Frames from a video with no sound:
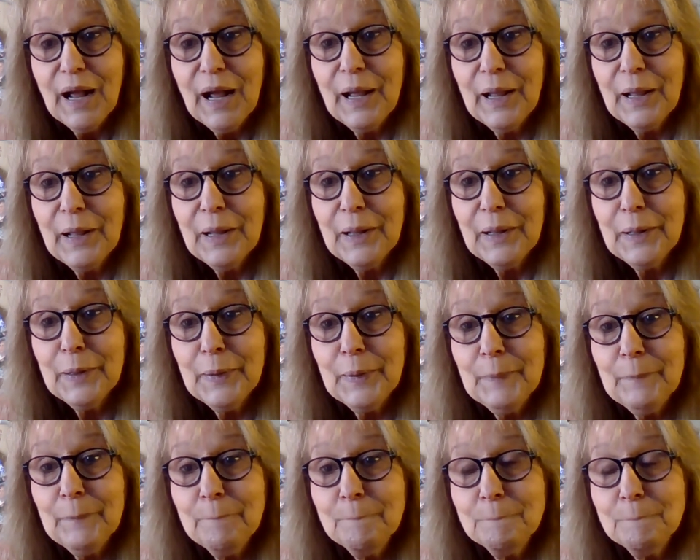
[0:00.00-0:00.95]

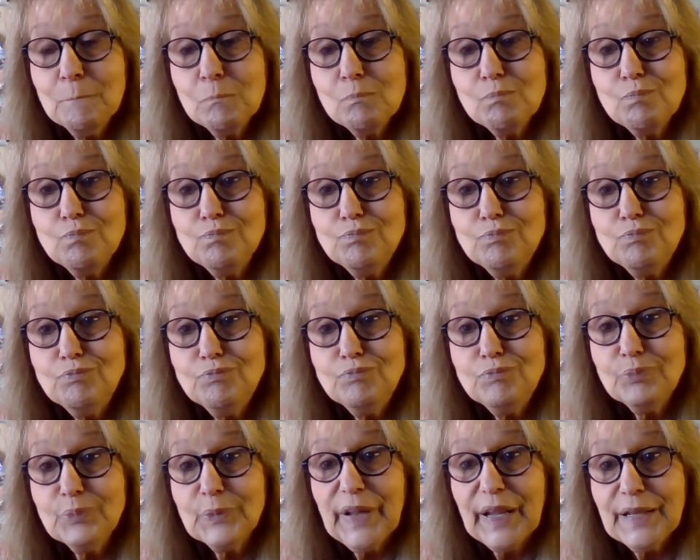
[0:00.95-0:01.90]
Um,
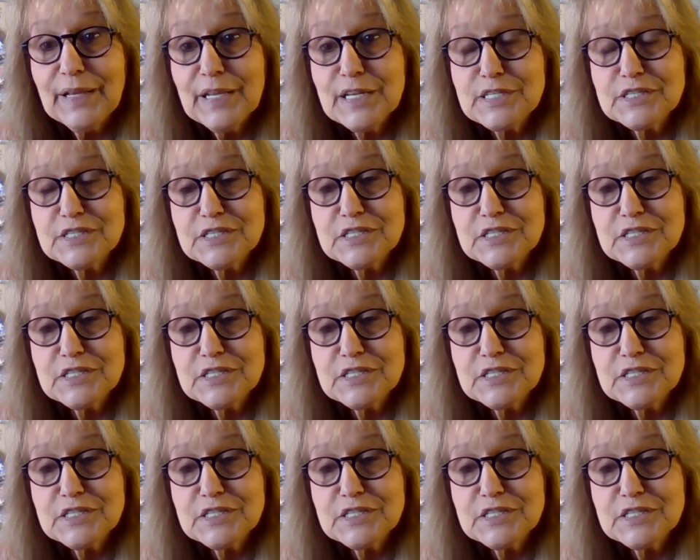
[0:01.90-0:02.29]
this